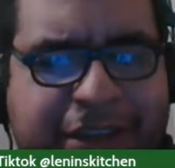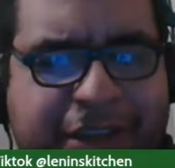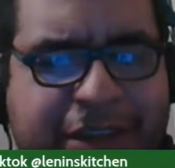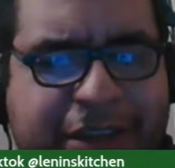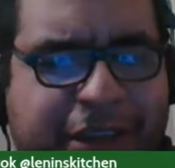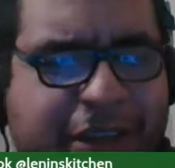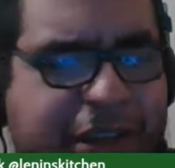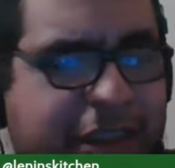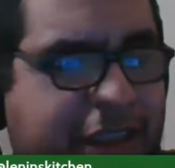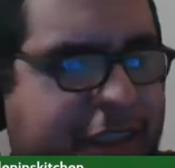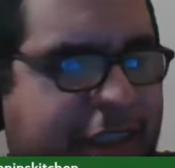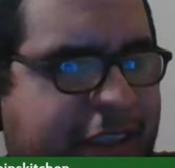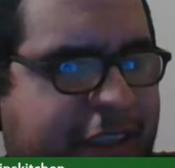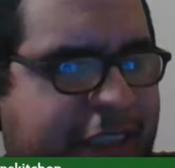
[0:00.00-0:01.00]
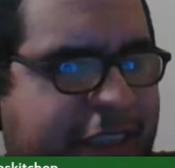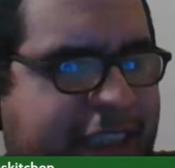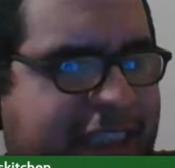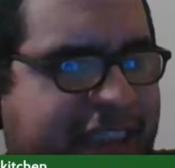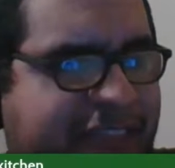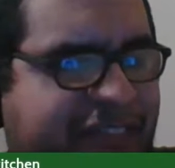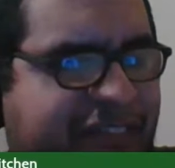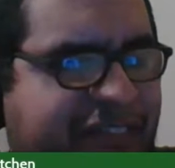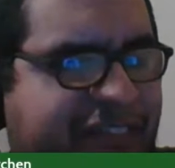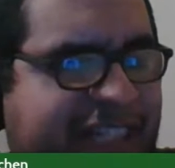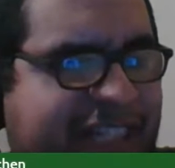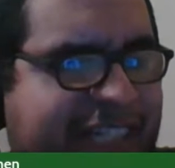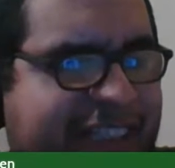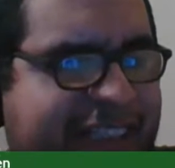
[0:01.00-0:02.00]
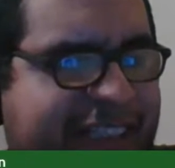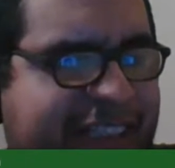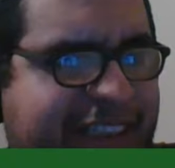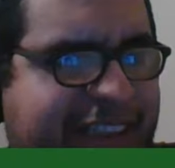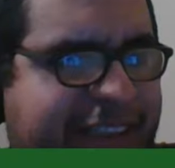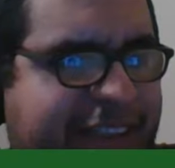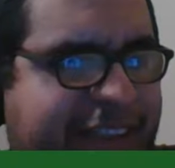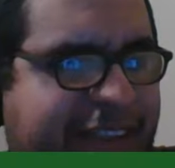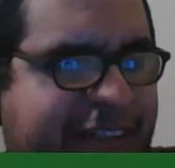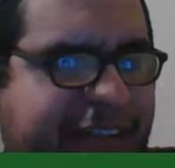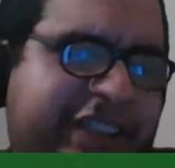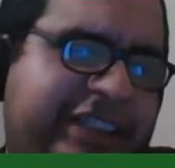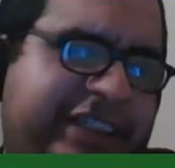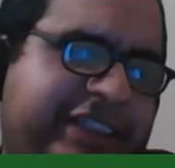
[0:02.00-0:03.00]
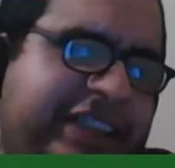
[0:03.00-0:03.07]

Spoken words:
but don't expect